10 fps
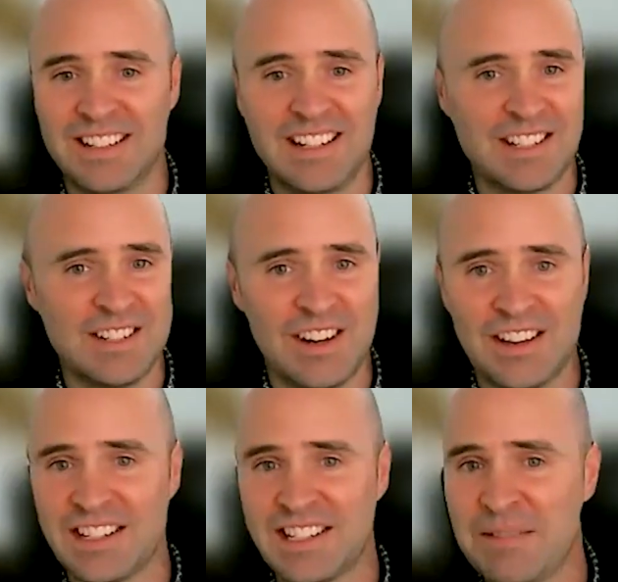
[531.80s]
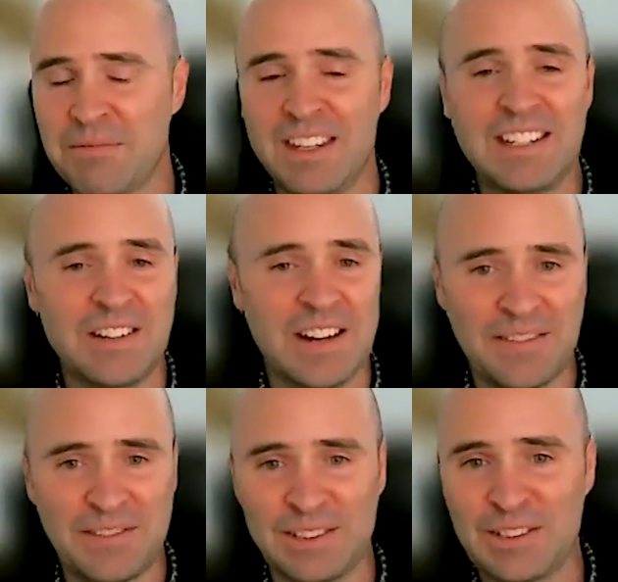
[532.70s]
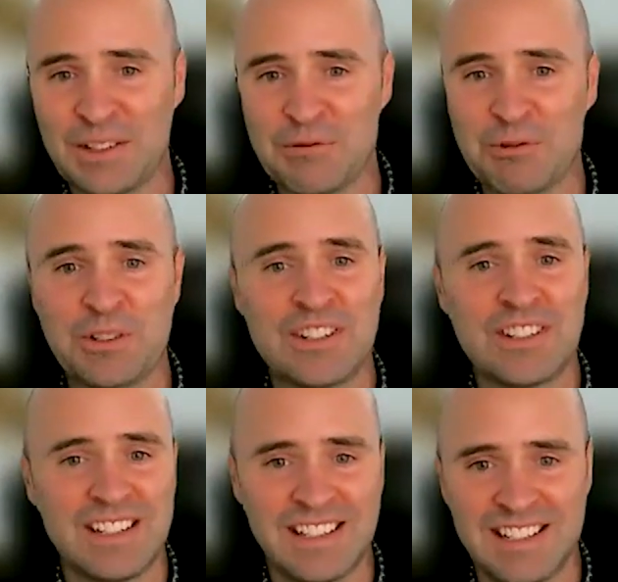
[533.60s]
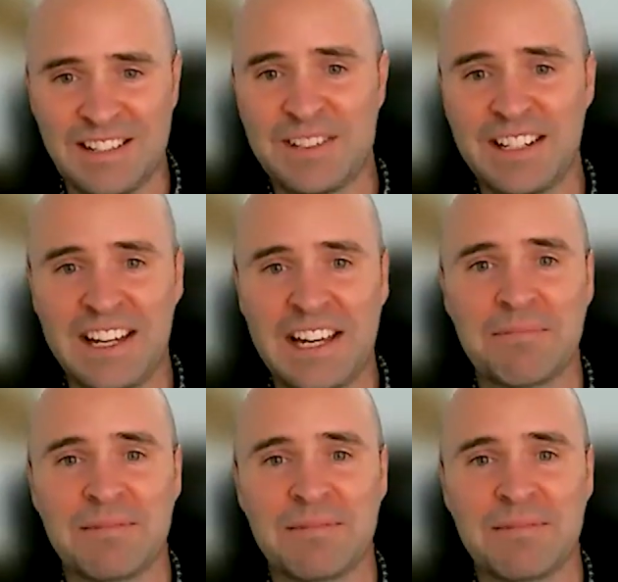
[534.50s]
It's not the same thing. You have to learn the rules. It's a different game.